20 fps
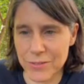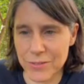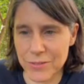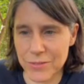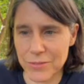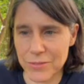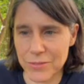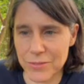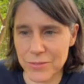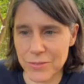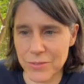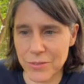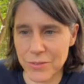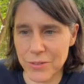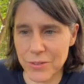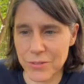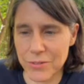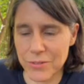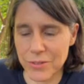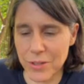So
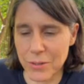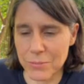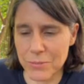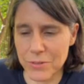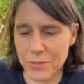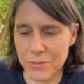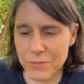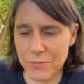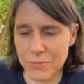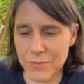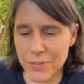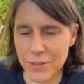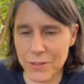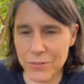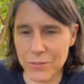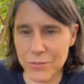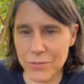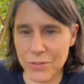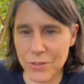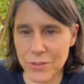these types of
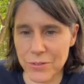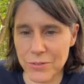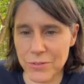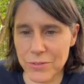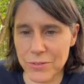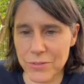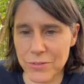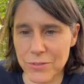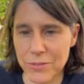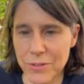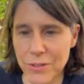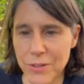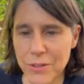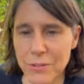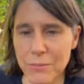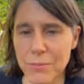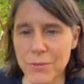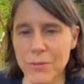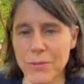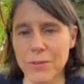exercises kind of
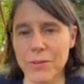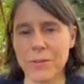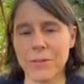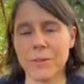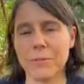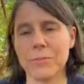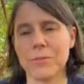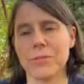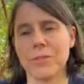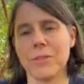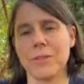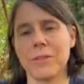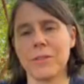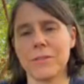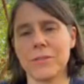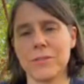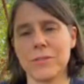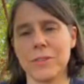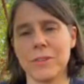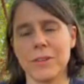build on
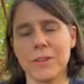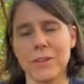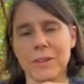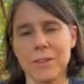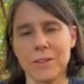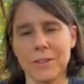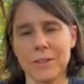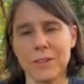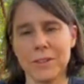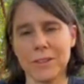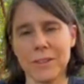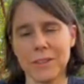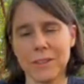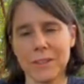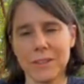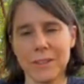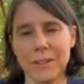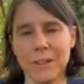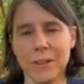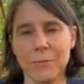themselves, like
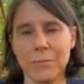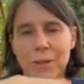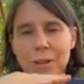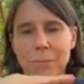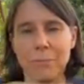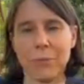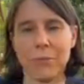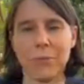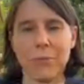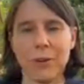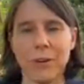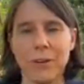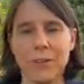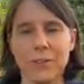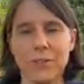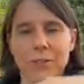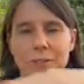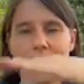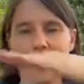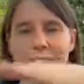
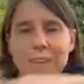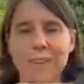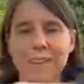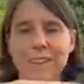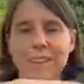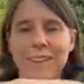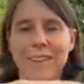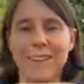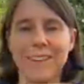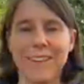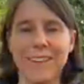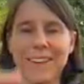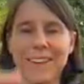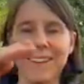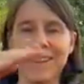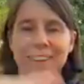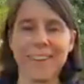paper-wise, like